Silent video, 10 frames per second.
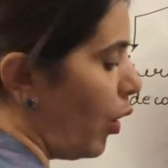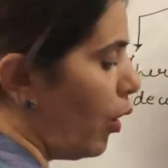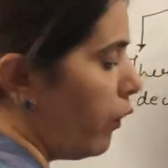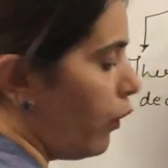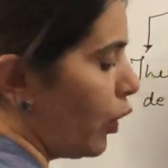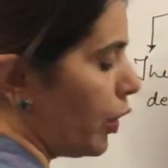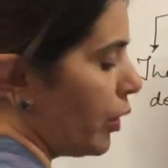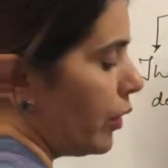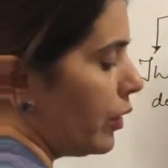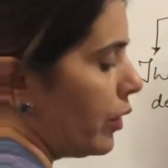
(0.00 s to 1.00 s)
of water?
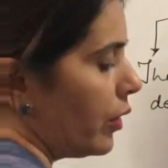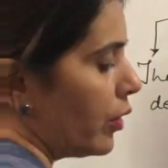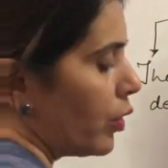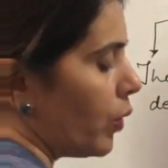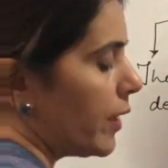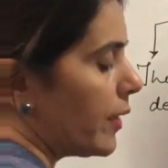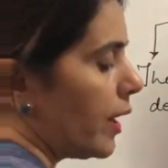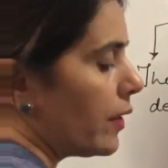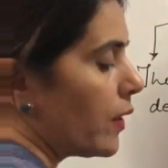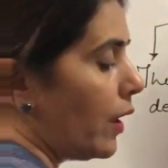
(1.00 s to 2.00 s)
So what is the
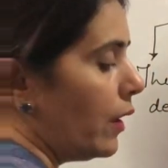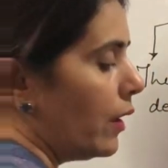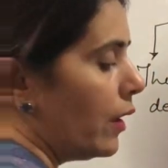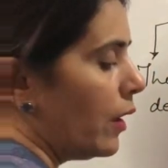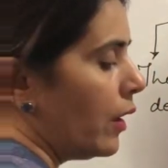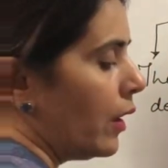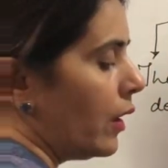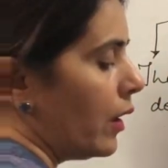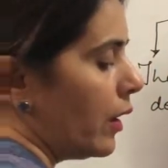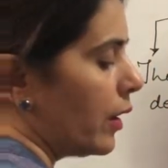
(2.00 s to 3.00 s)
answer?
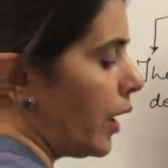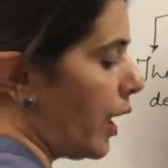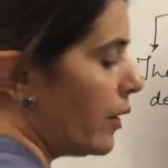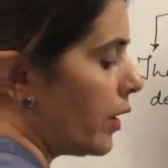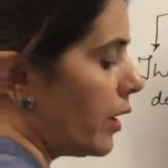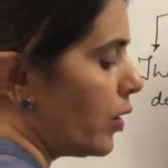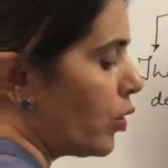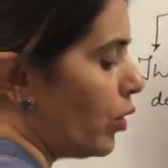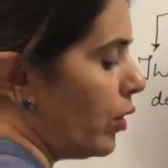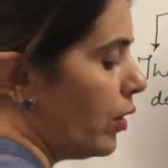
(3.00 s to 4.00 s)
The answer is
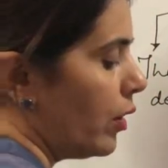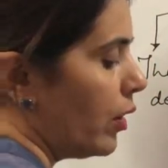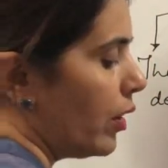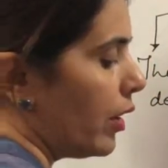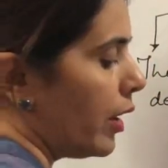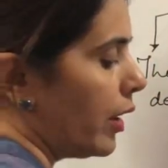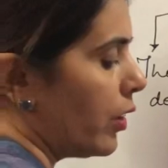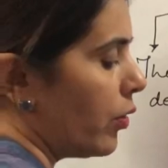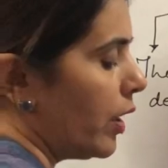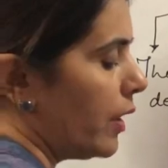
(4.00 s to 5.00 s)
to
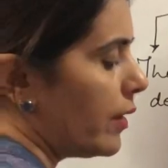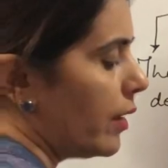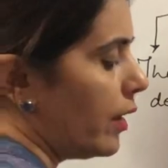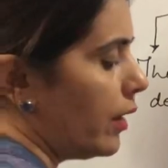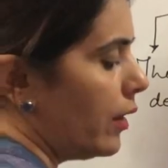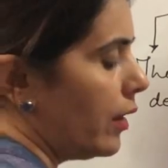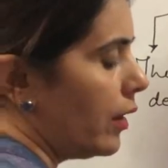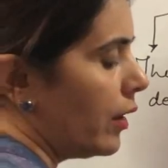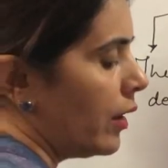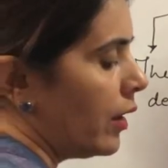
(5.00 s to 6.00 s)
increase the
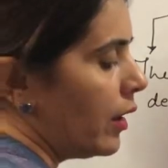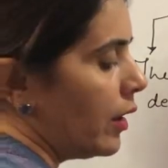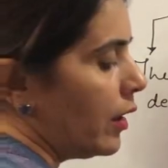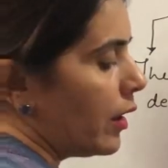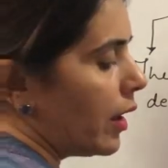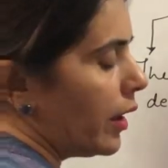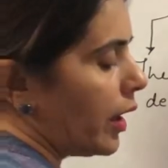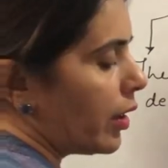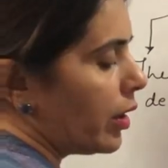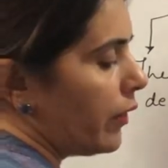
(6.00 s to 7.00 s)

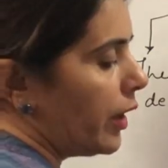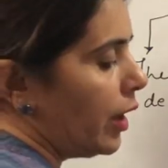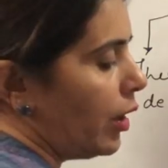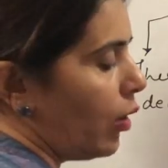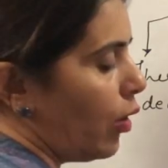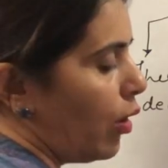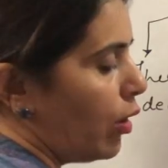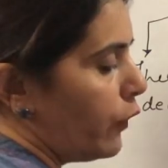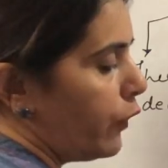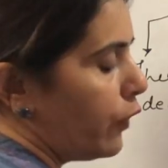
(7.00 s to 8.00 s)
conductivity
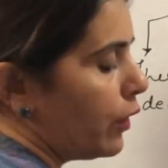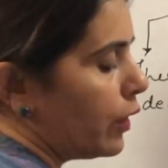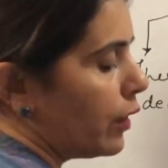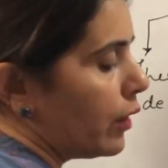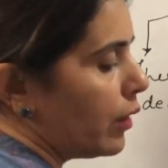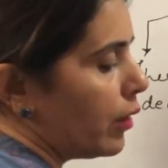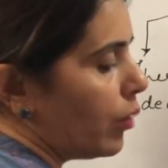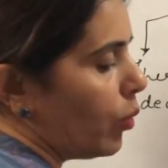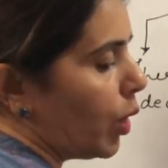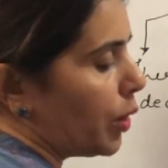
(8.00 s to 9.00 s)
of
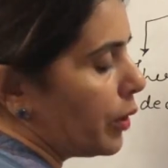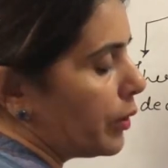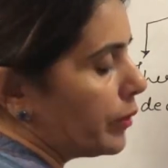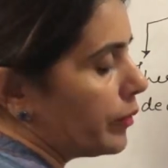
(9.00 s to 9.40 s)
water.